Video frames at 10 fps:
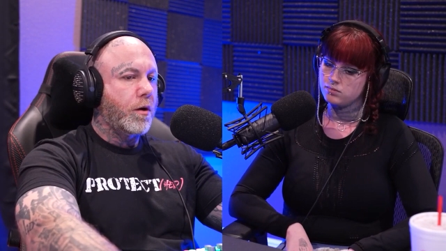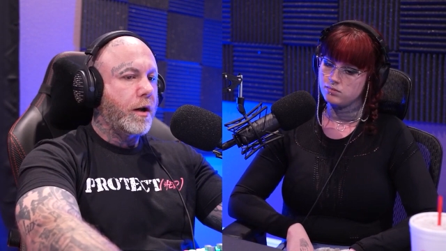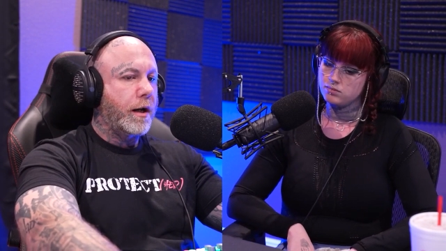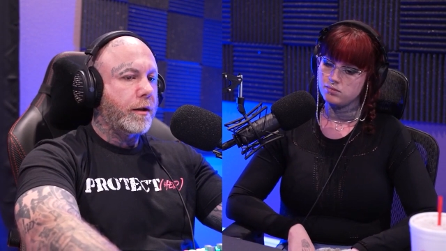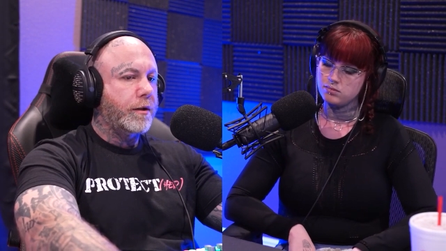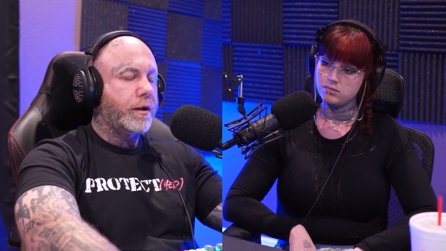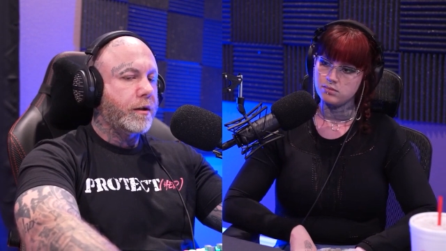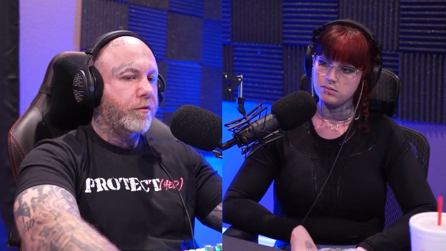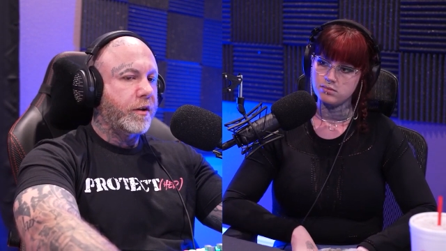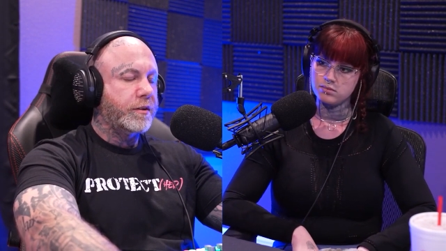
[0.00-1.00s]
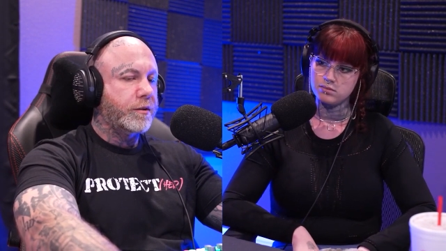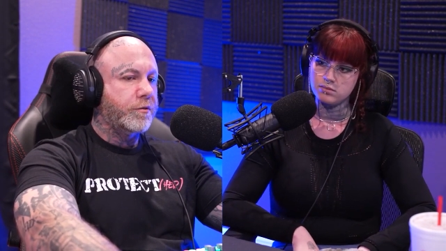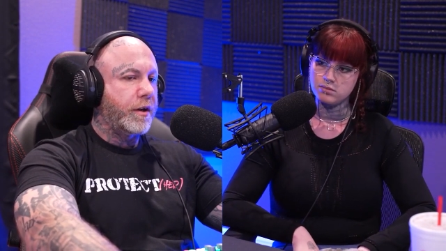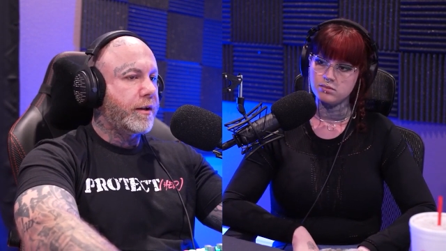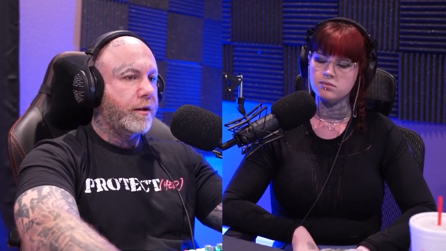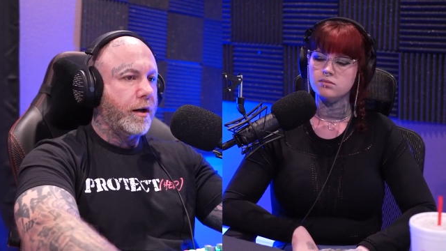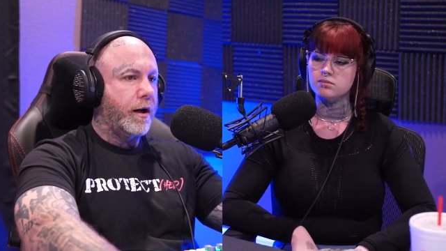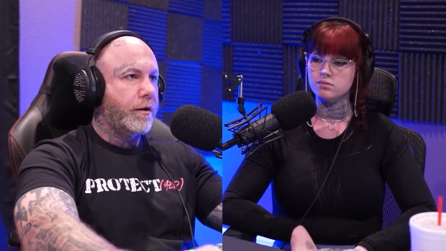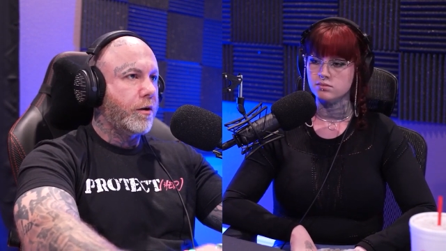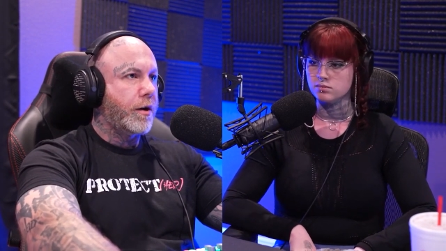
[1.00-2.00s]
Speaker 1: are not allowed to get defensive. I mm -hmm. did mm-hmm.
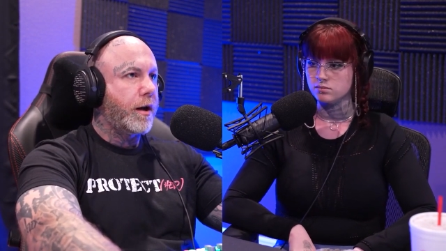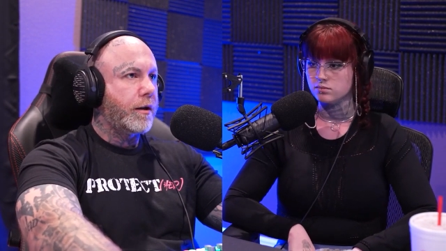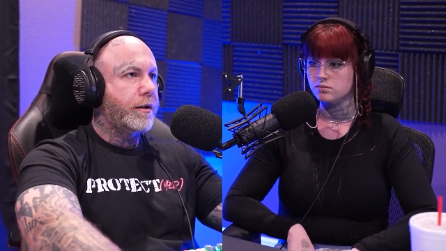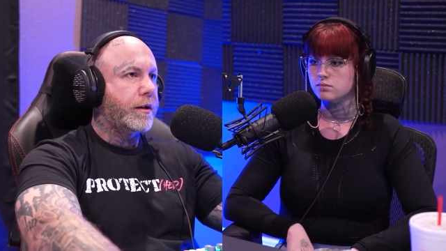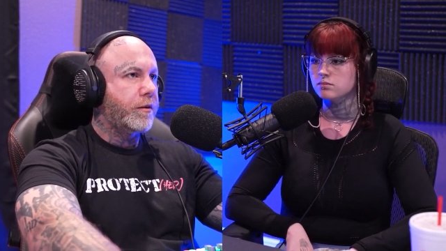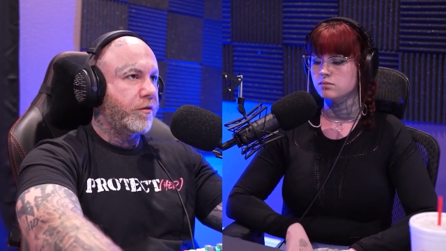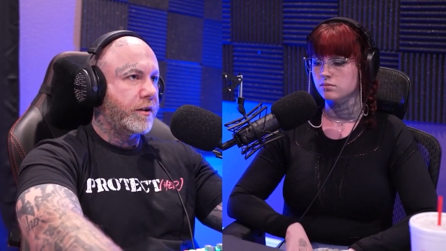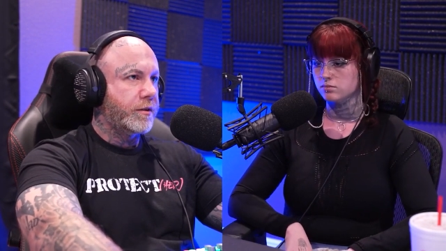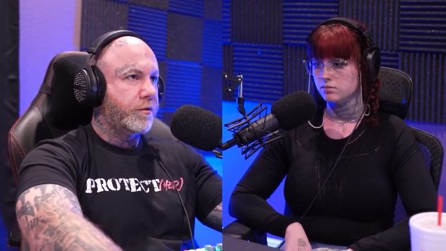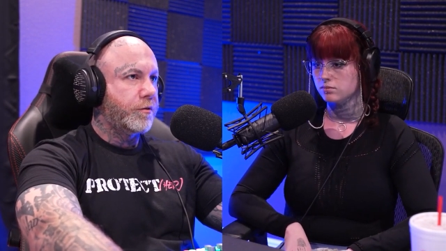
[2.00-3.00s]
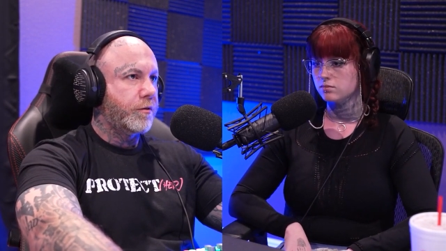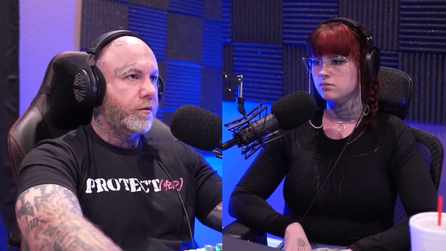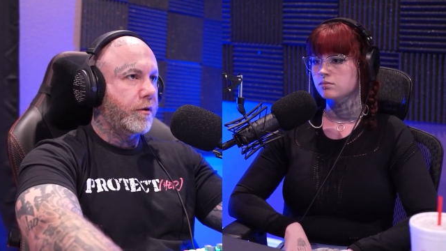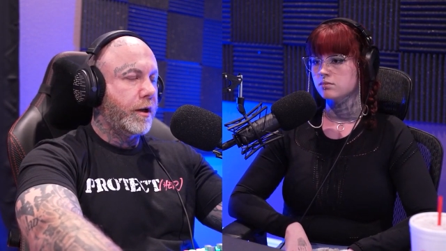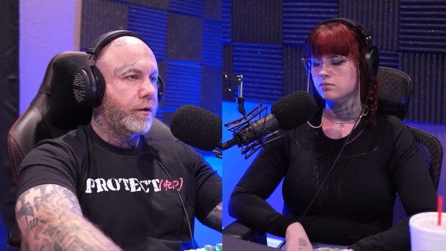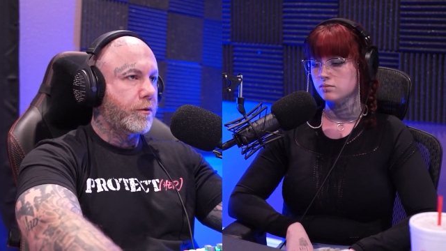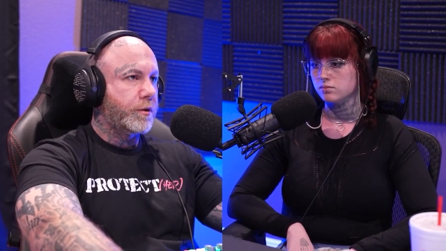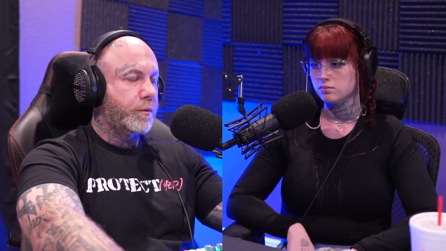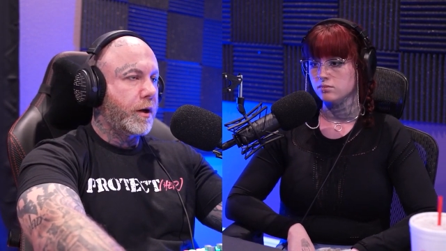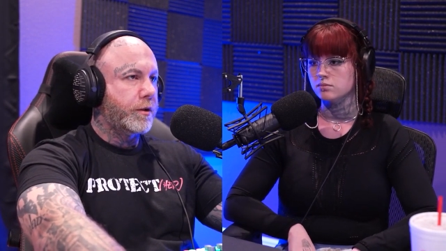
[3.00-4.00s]
not. You're not allowed to get defensive in
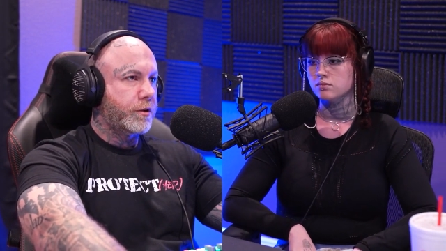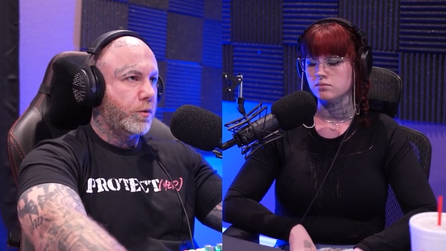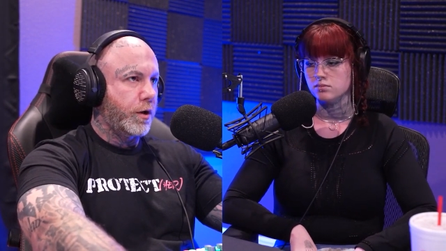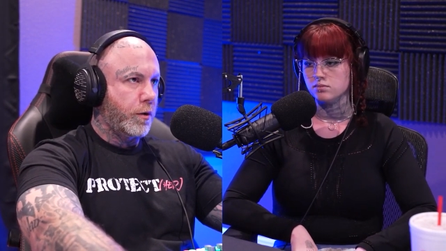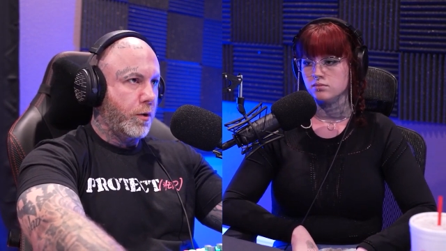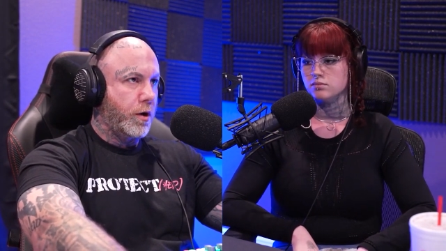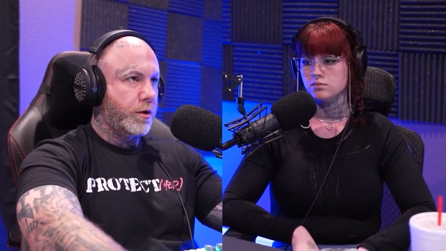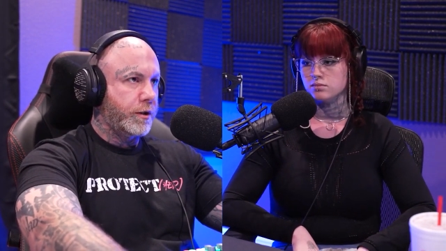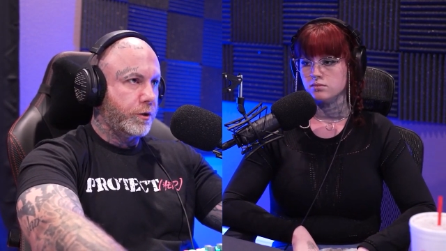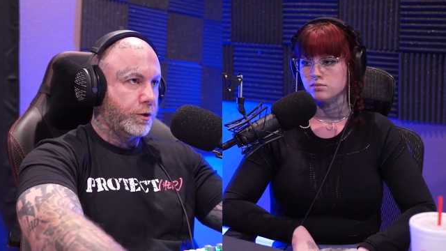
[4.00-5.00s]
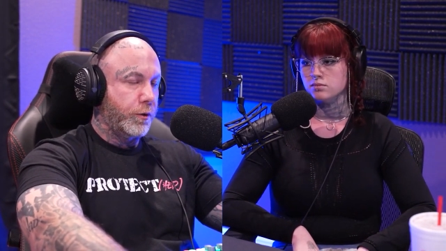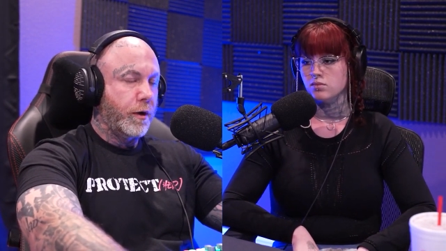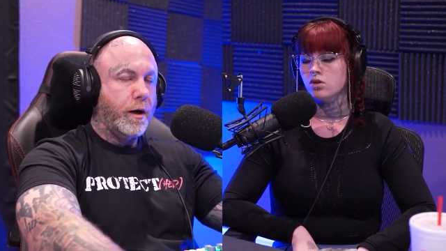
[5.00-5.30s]
response to what your partner tells you.